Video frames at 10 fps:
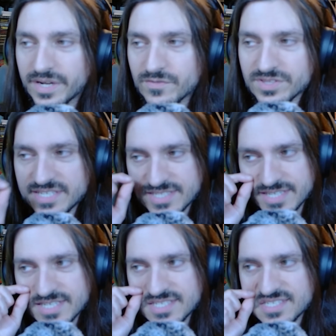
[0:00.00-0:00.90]
Whatever
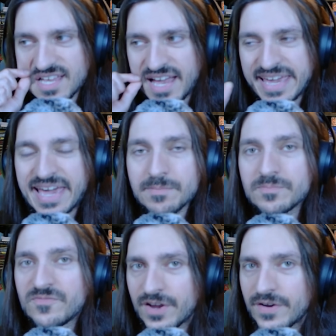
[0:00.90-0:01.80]
this is, I
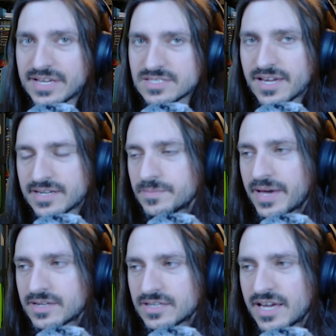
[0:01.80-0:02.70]
am very excited
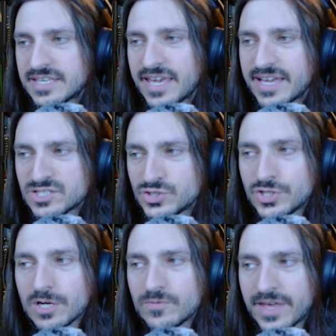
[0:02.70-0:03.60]
about it. I can't
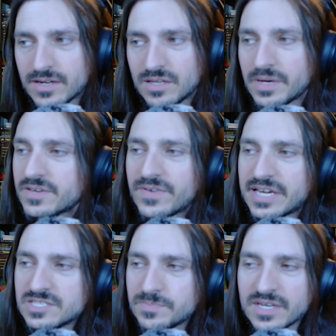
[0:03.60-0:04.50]
show that on my
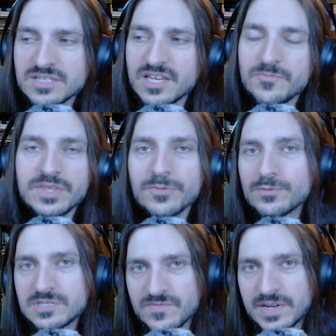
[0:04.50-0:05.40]
face because I've been
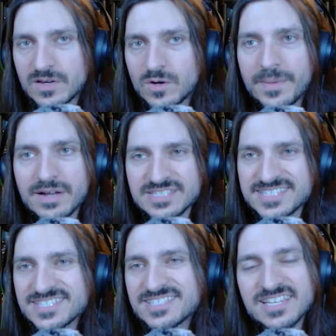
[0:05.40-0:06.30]
through this video
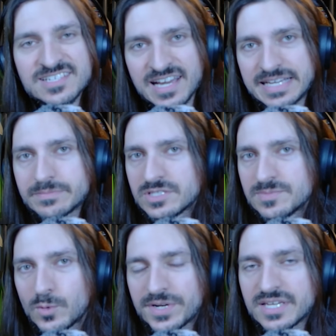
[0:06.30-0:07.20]
about 16 times
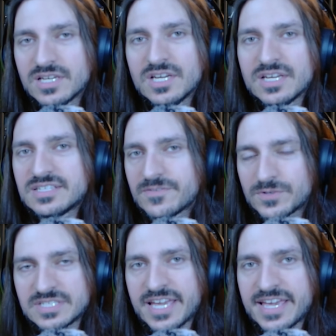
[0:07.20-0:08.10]
this morning,
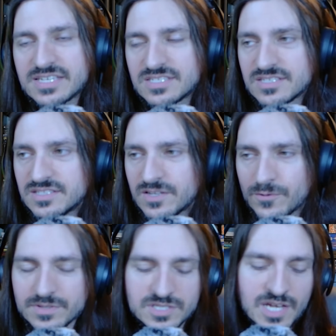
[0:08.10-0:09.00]
different takes,
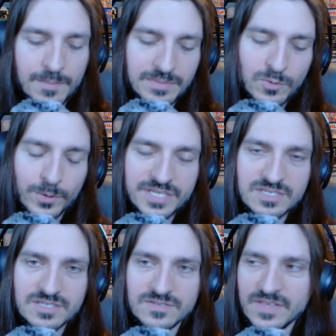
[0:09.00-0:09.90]
different stopping
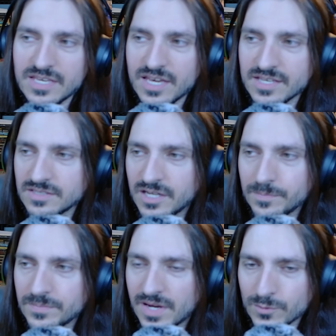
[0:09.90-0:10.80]
points, thinking,
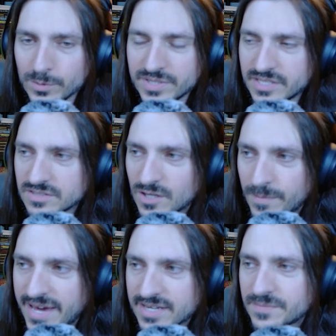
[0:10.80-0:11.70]
nope, I've ruined it,
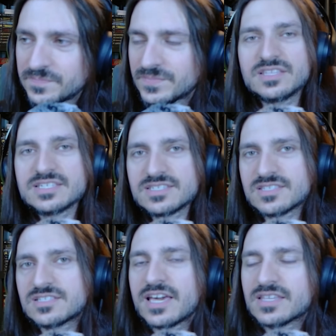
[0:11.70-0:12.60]
go back. This
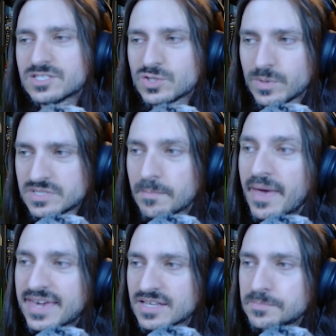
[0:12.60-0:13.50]
is the take that's going to
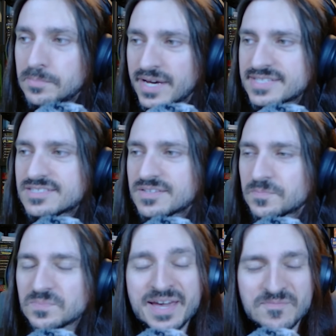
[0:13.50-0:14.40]
make it, but
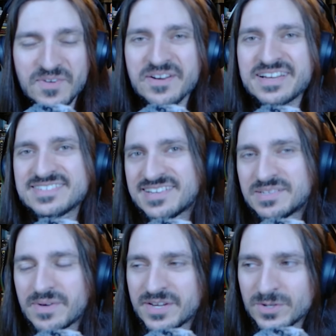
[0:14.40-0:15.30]
I am very
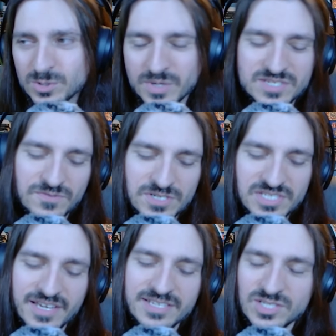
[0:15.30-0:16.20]
excited about HeroQuest
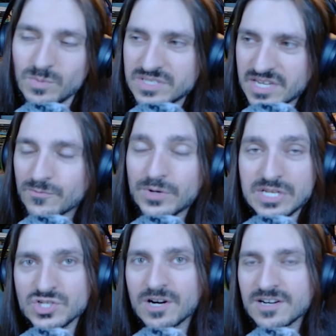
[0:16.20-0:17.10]
First Light. So once I've
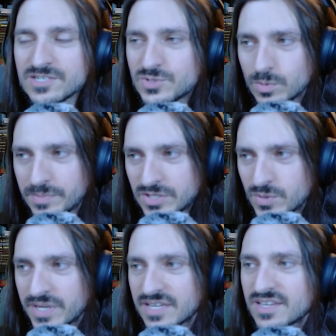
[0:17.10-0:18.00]
recharged, we'll be
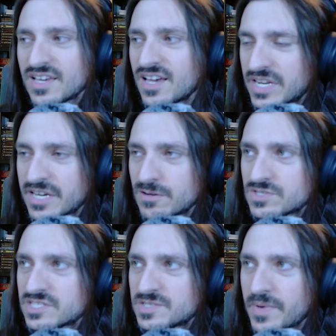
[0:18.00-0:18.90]
doing
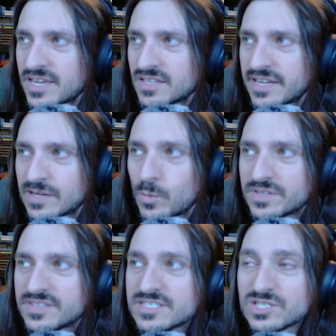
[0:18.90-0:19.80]
videos speculating
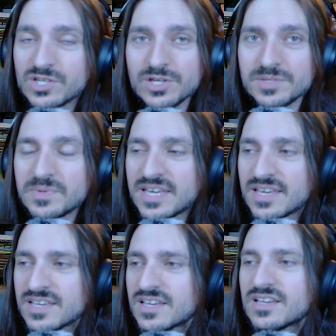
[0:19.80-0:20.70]
what this could
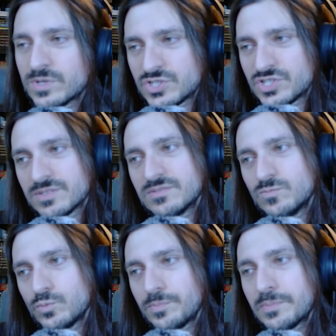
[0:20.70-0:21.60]
be, which
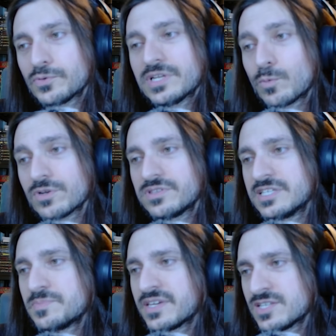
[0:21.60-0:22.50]
will be pretty
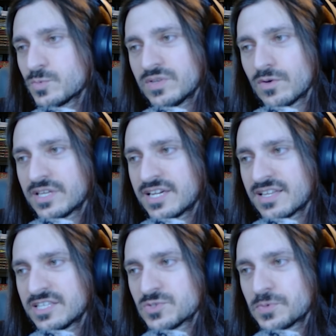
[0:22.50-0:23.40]
worthless because we've only
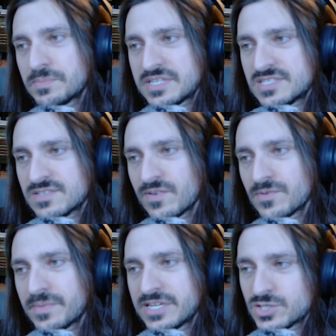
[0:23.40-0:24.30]
got these 3 pieces of
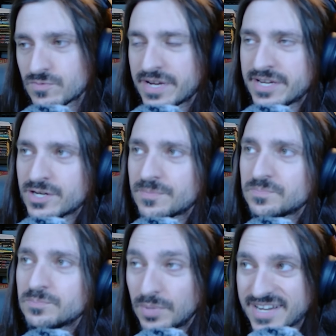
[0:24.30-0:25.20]
information right
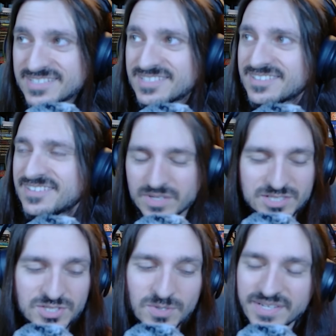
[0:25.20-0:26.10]
here, but we're
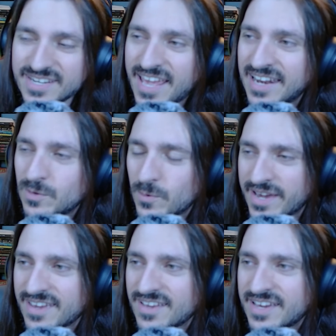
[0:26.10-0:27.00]
going to do it
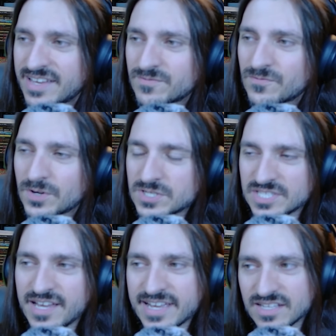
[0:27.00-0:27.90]
anyway. And
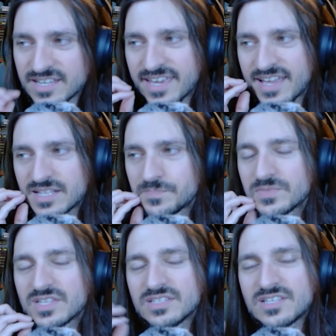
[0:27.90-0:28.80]
First Light,
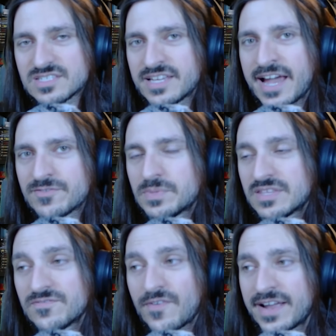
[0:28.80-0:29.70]
again, doesn't have to
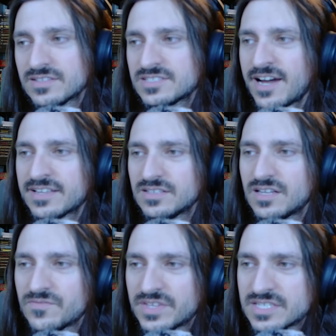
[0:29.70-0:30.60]
be the final
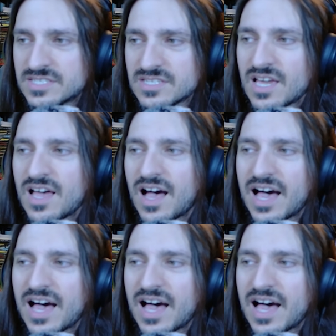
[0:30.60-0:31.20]
title of this.